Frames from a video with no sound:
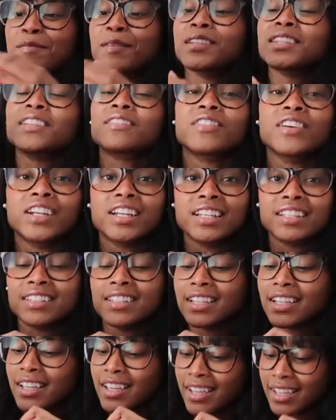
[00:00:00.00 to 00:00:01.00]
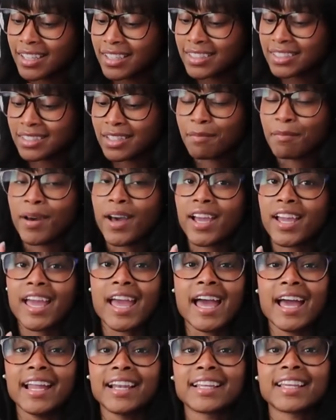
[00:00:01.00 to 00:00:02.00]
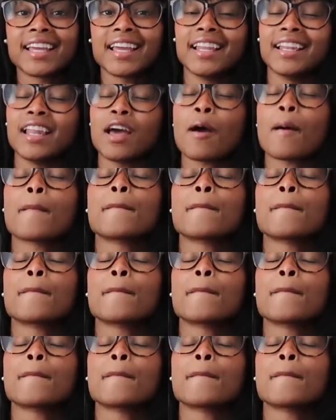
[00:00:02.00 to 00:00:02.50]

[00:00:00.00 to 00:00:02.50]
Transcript: But the funny thing is, my head can